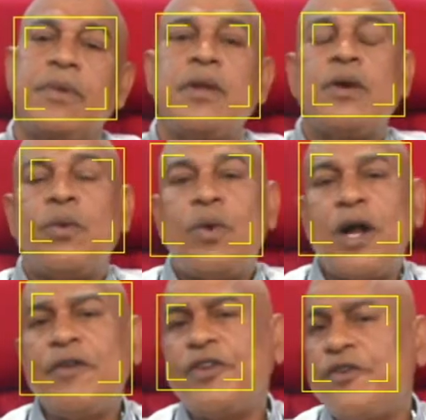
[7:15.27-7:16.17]

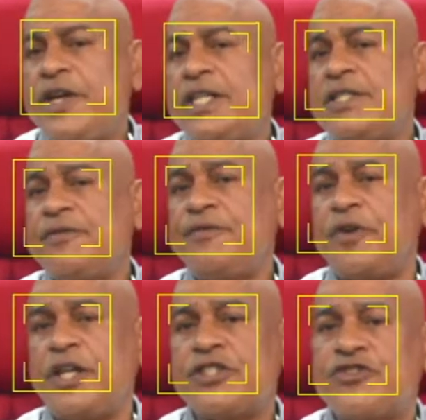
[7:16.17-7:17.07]
One of the reasons for
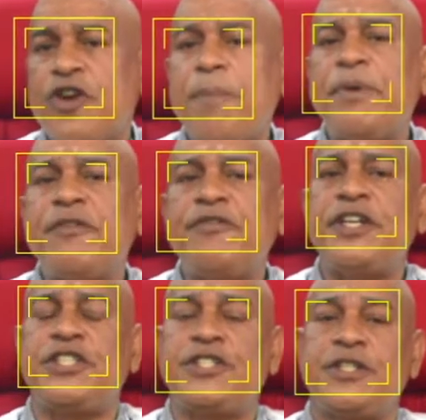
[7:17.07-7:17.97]
this drop in
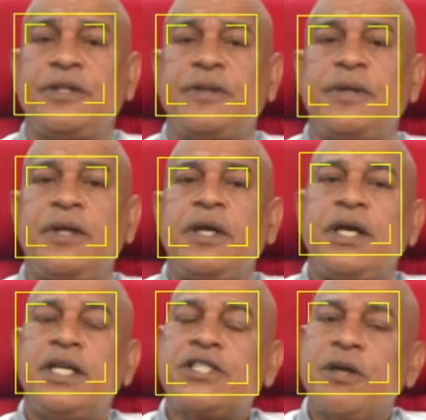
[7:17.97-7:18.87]
fish
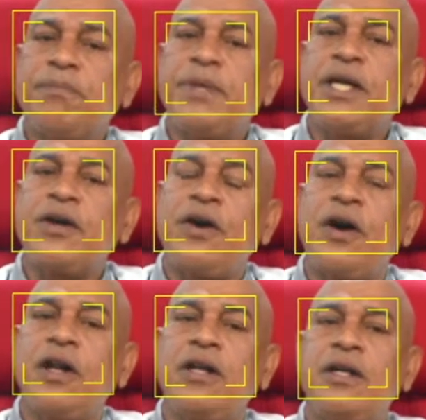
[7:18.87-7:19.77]
is something
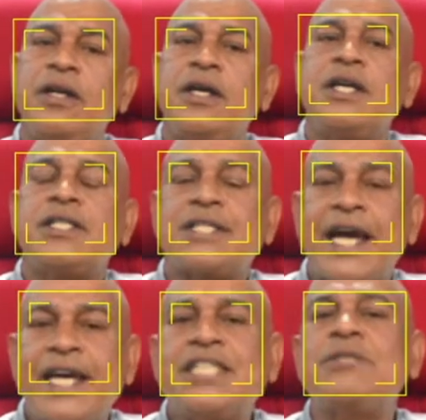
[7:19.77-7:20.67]
called
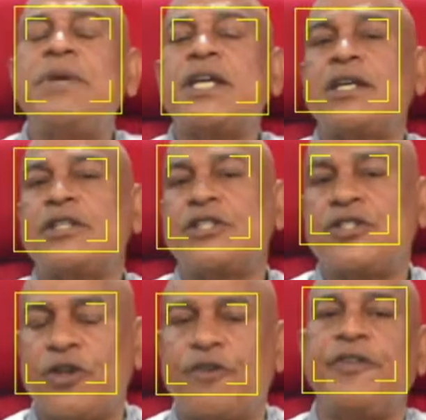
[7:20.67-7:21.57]
seismic
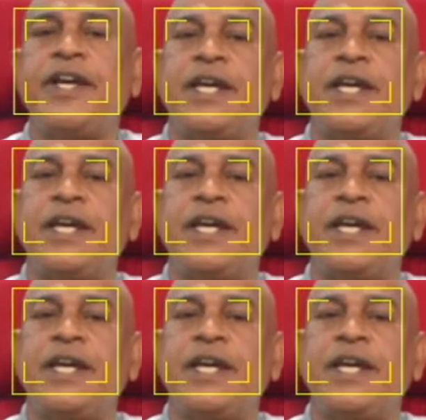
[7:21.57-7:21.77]
survey.